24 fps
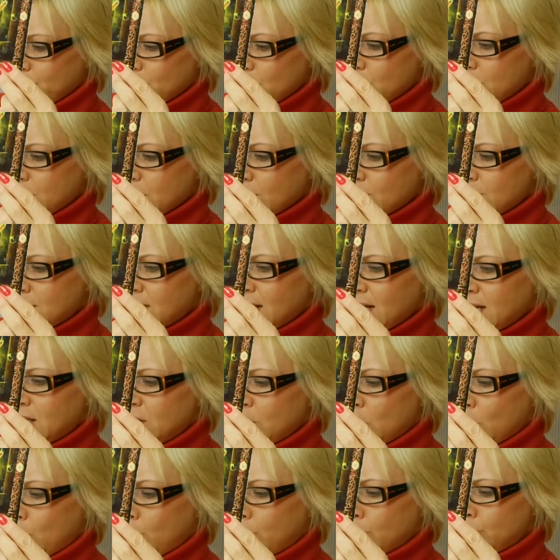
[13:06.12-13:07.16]
So take
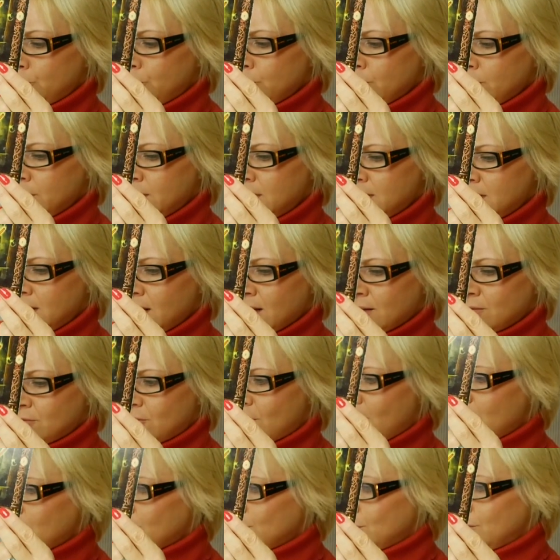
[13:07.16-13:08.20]
the opportunity and
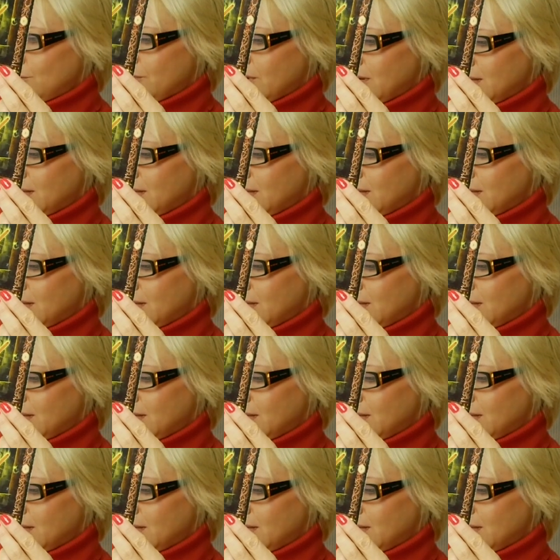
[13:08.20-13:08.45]
run with